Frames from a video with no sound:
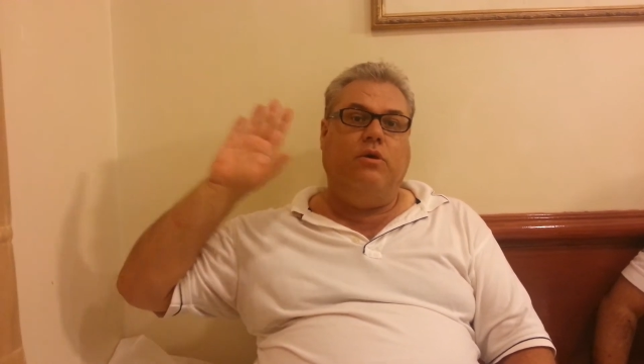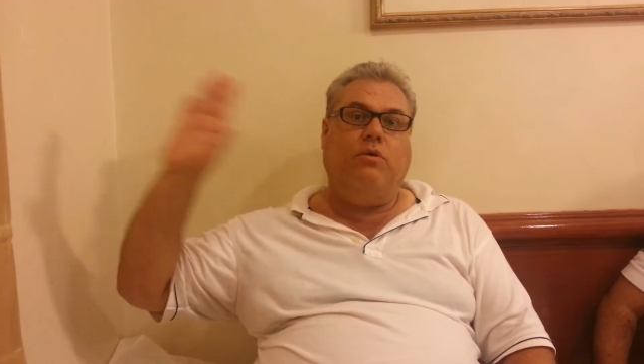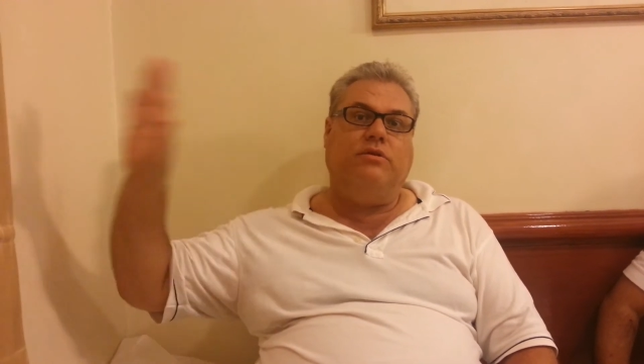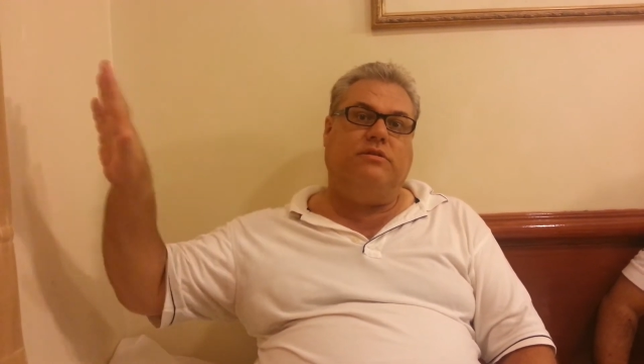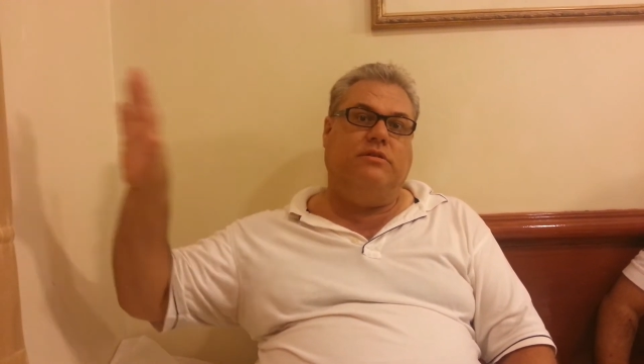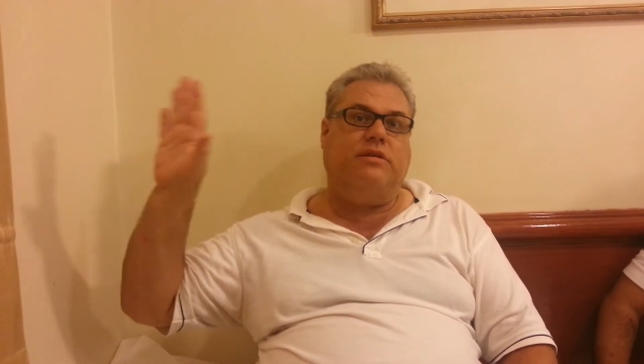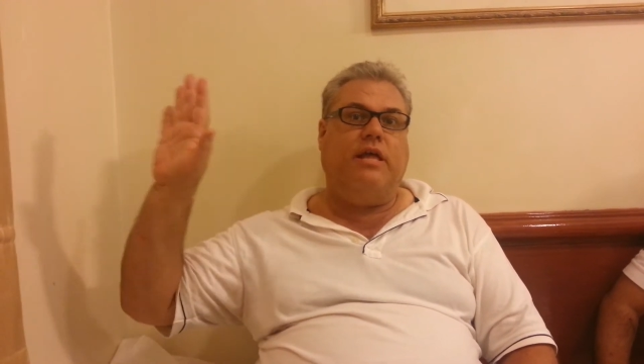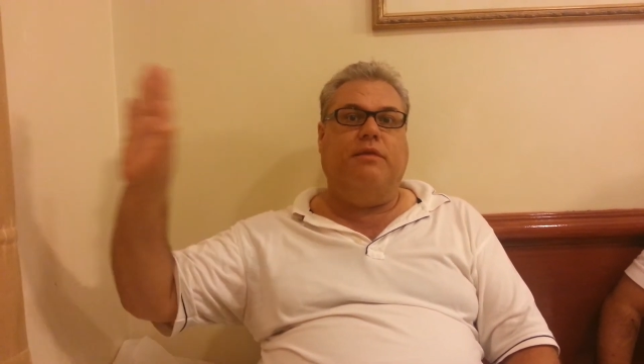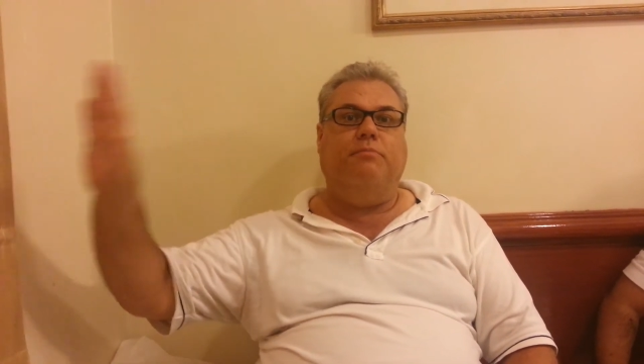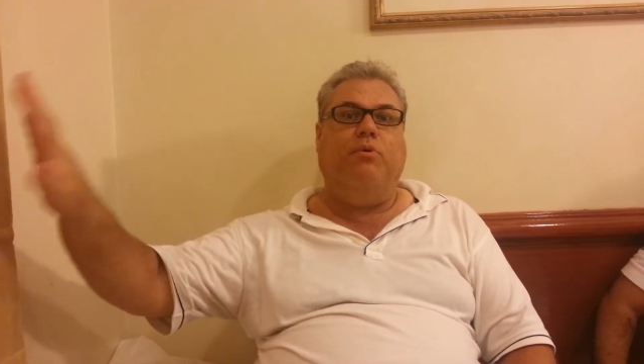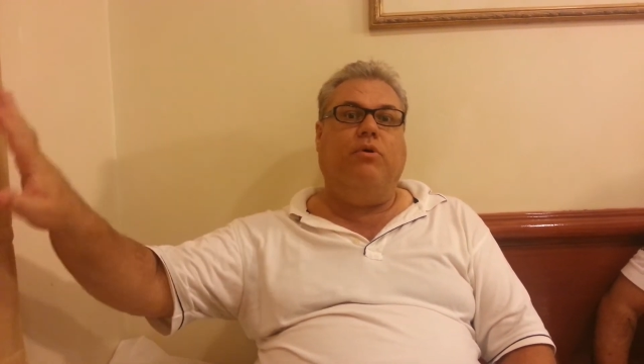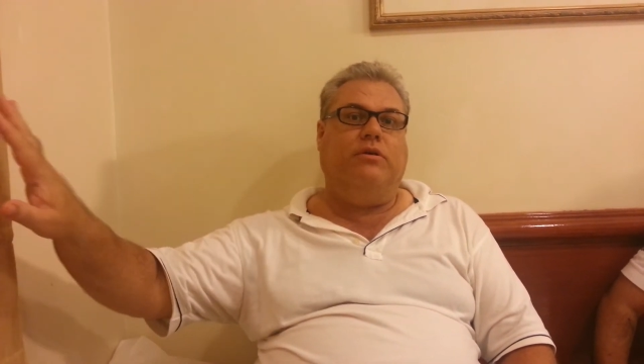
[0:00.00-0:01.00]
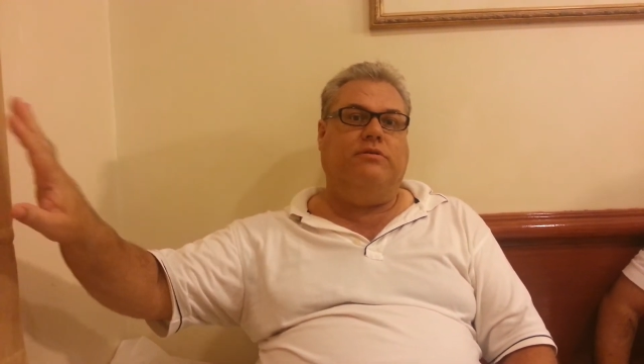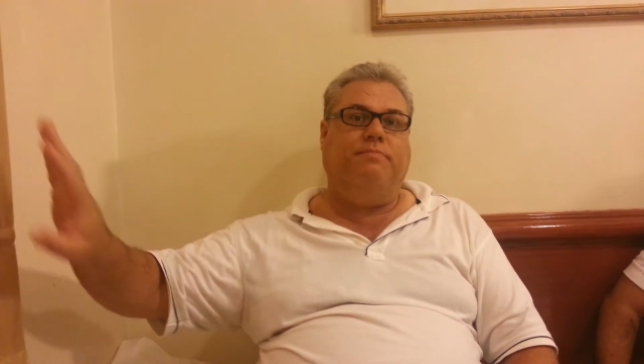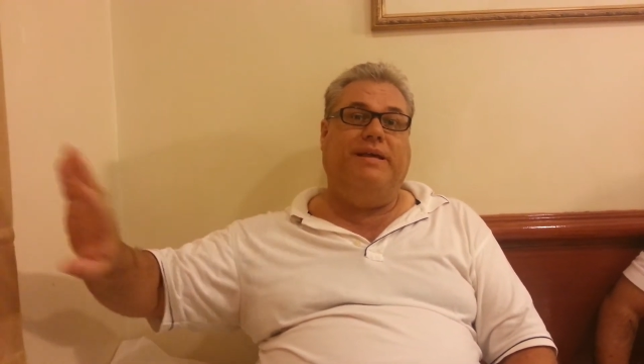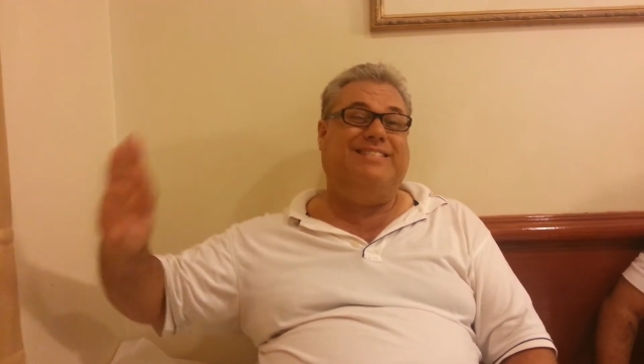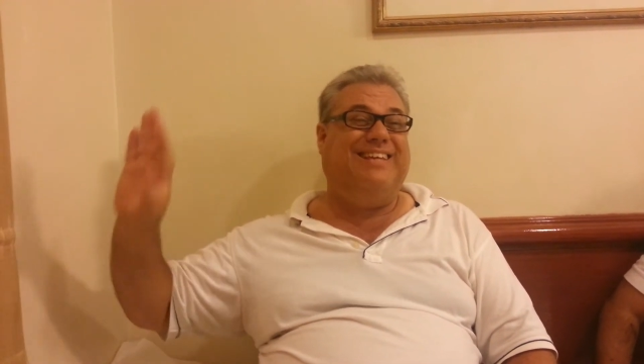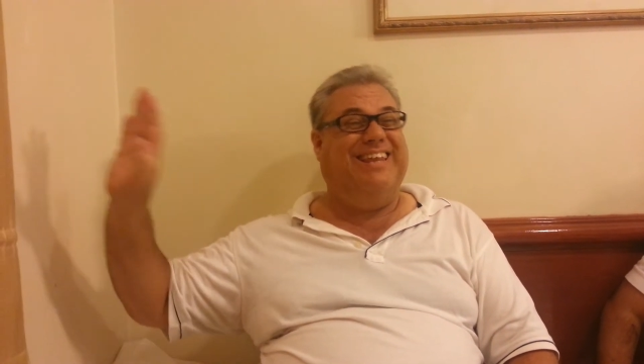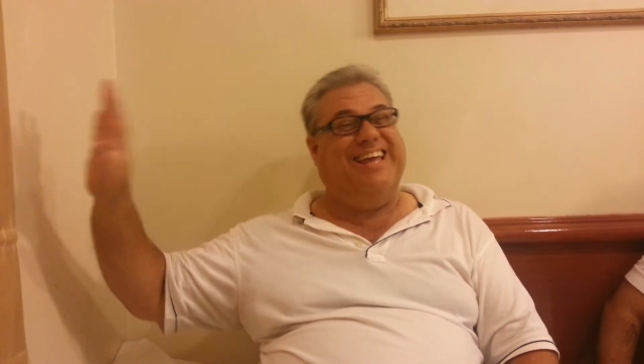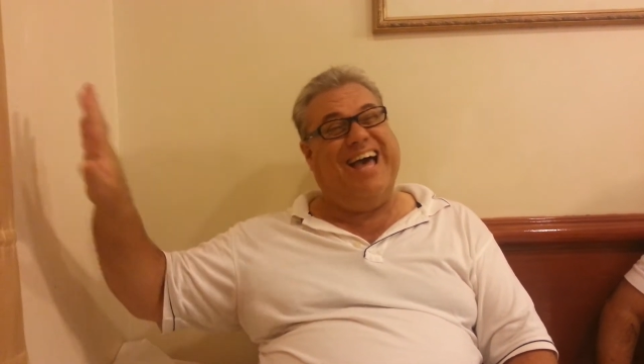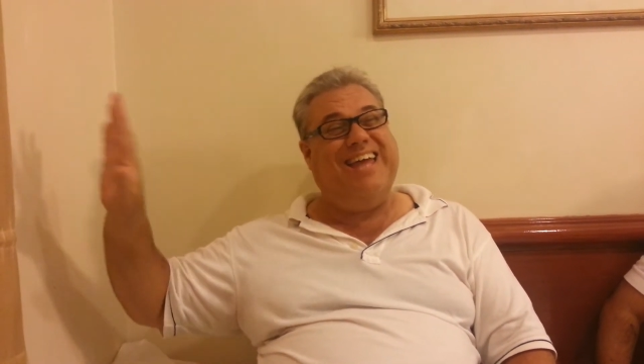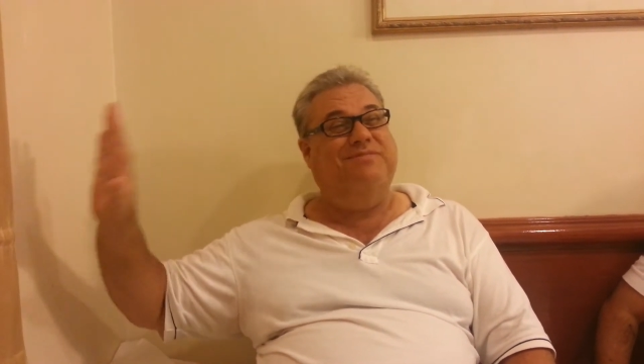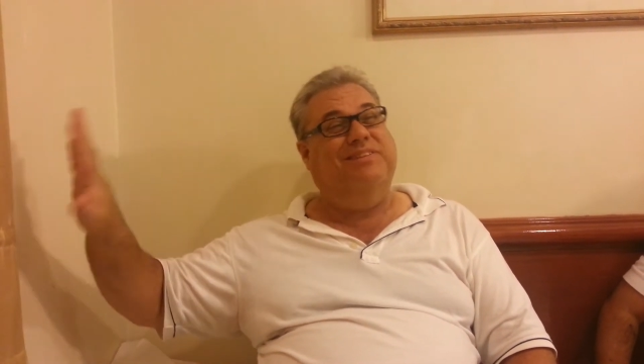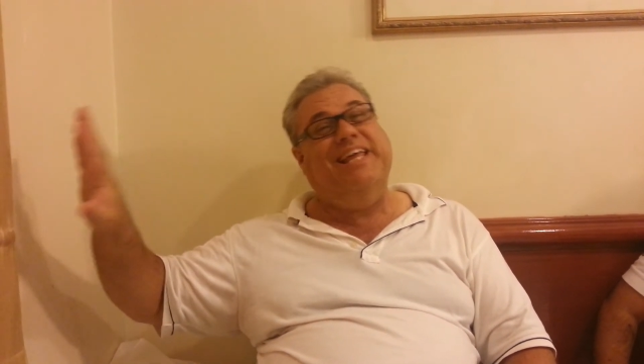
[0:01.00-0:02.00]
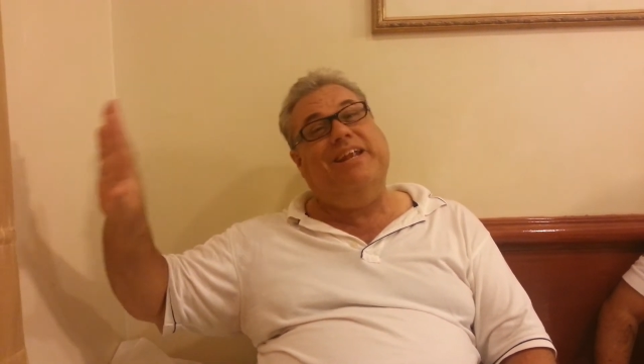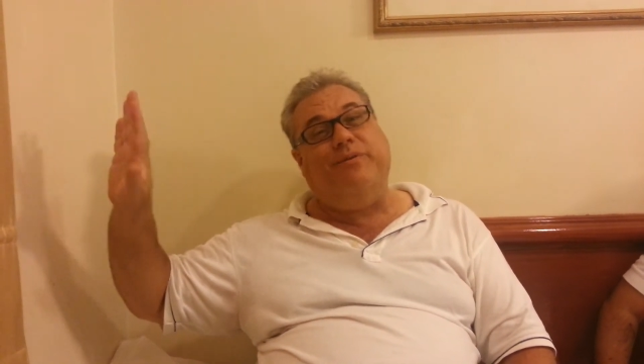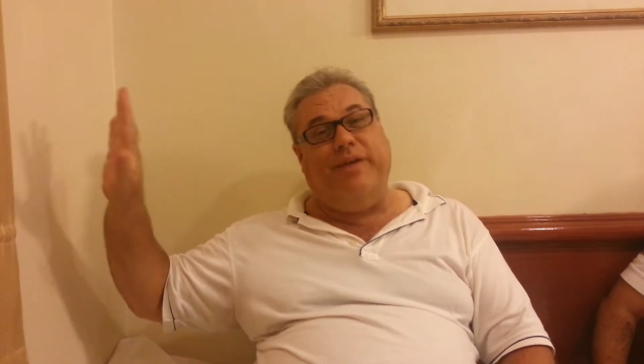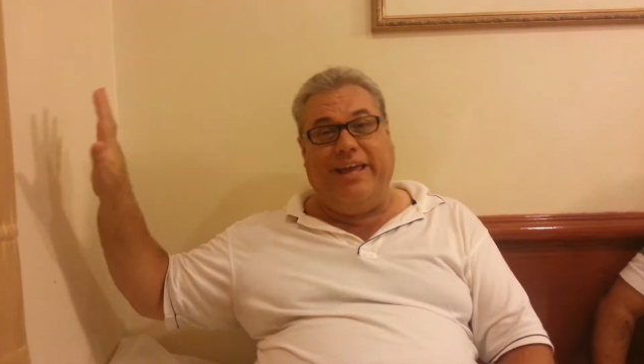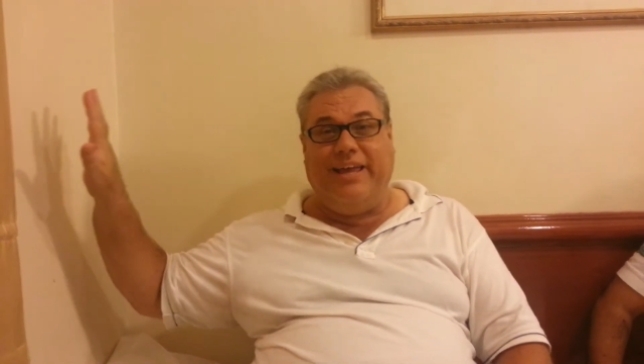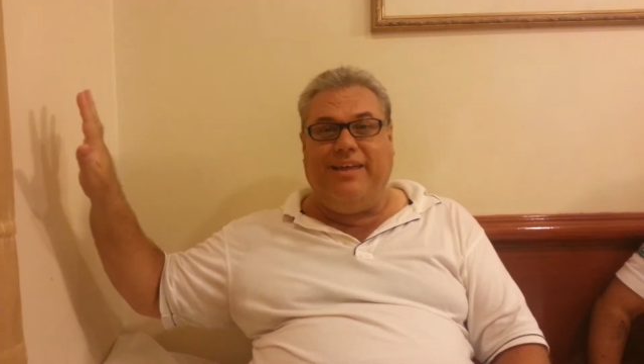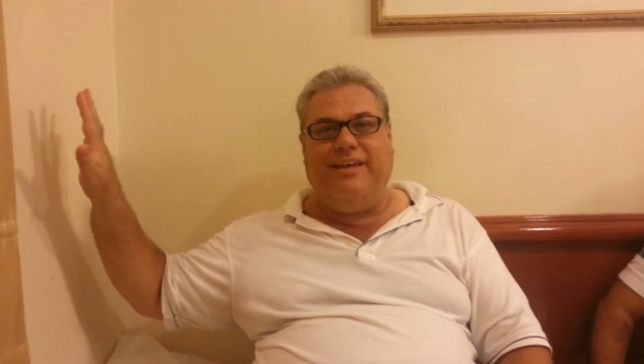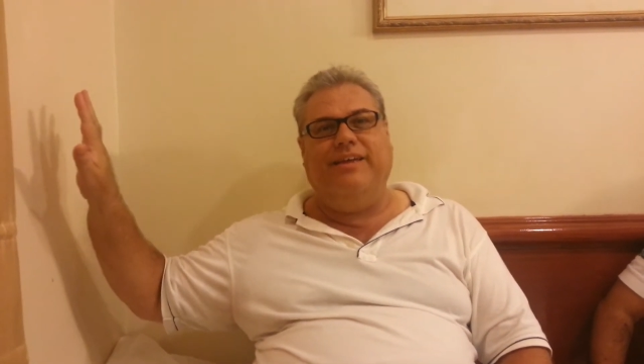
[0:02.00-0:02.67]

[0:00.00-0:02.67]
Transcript: notices on the boards, basically kind of littering